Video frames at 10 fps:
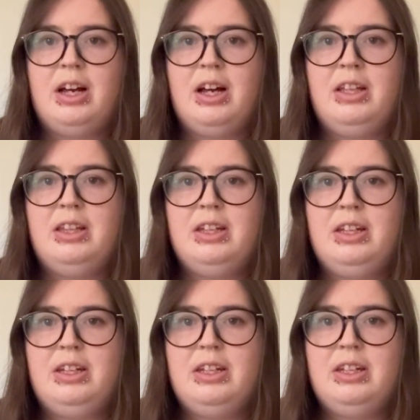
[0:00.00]
I think
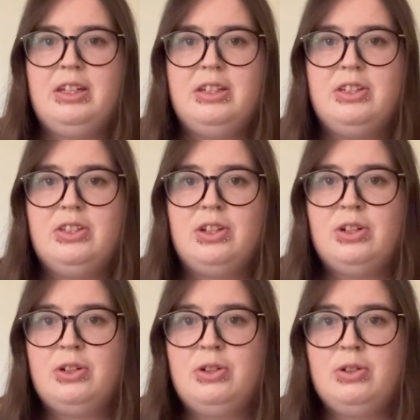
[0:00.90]
it's
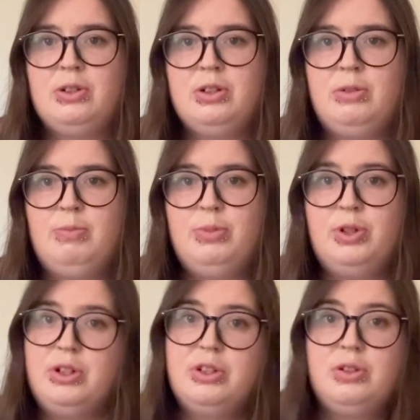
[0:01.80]
a good
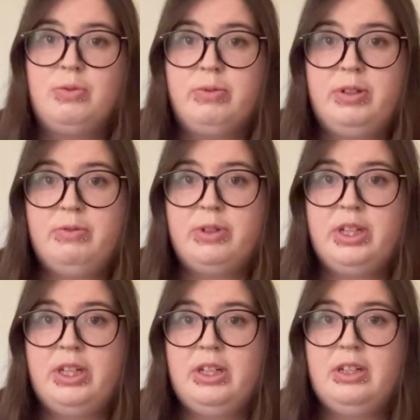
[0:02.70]
book to
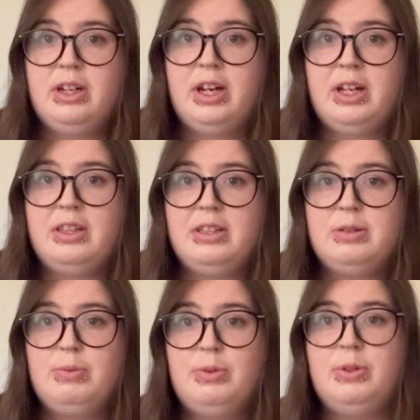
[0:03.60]
reread at
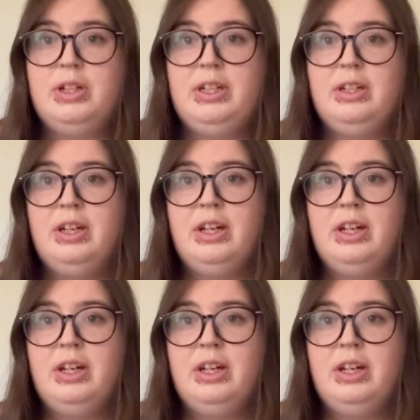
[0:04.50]
this point